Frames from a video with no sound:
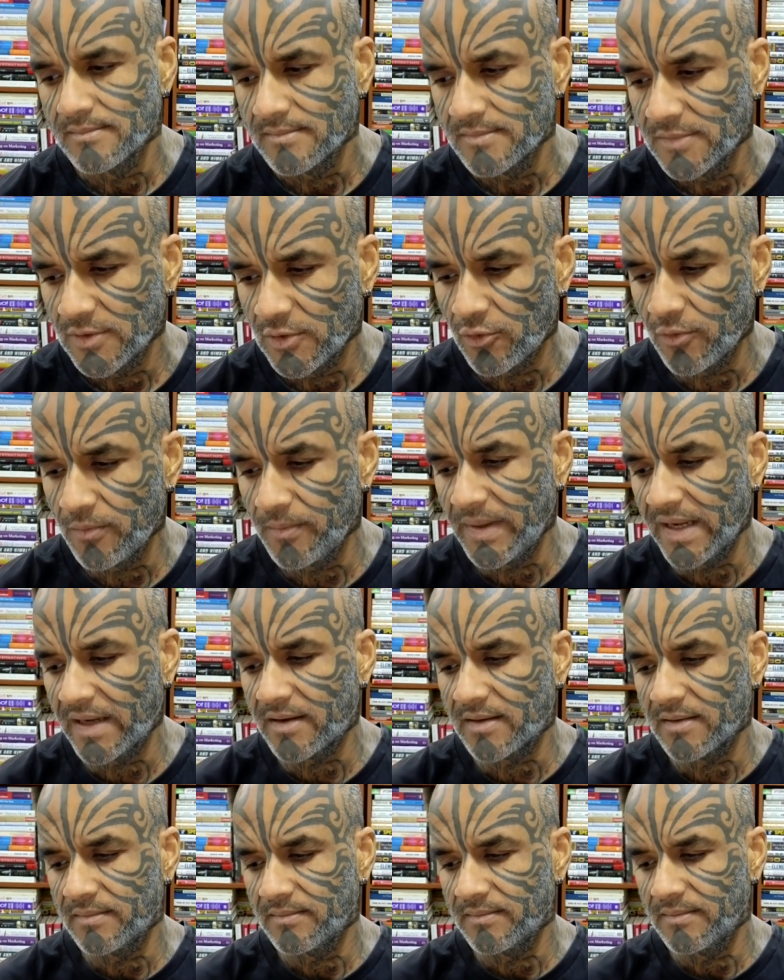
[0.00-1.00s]
Don't make
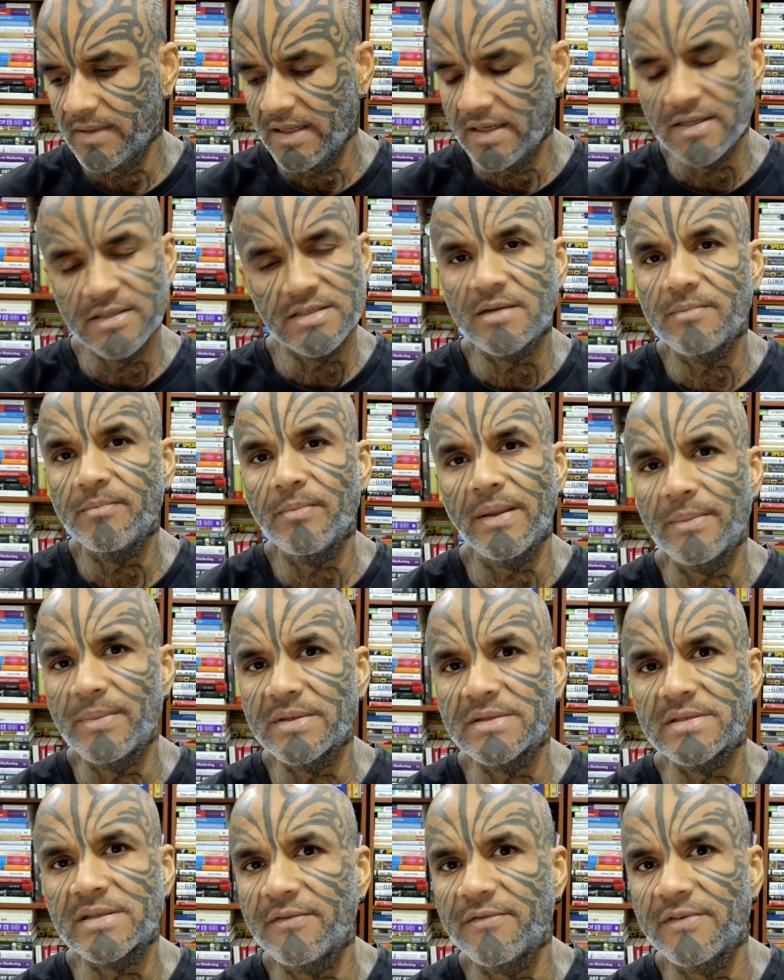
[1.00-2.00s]
innocent people
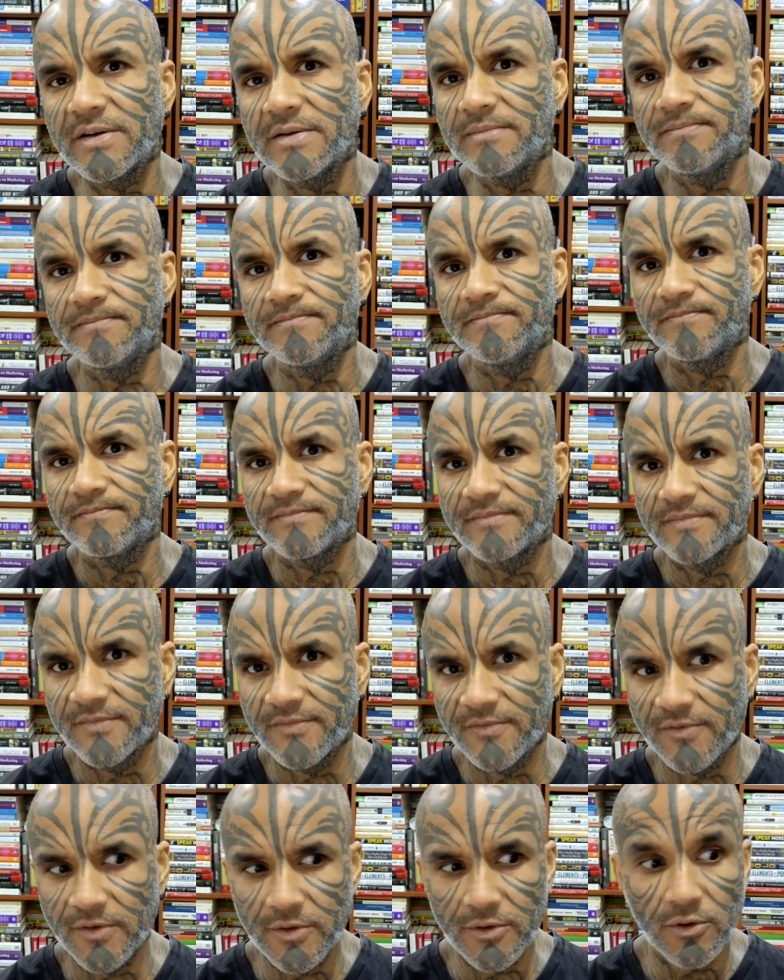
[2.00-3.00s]
suffer
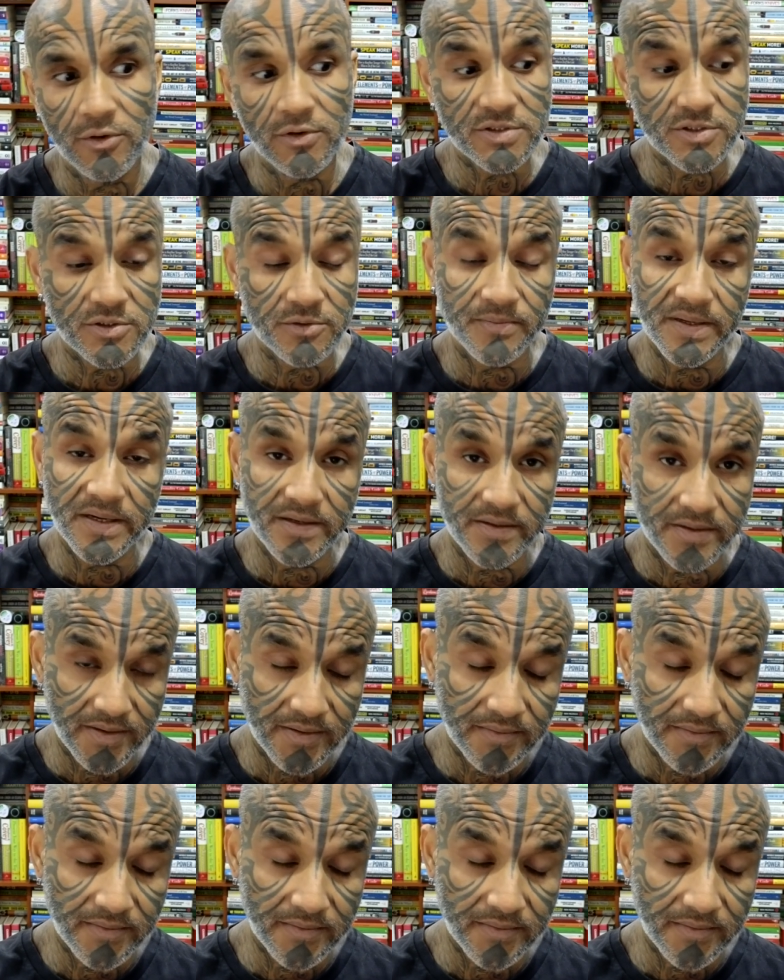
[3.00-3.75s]
for your stupidity.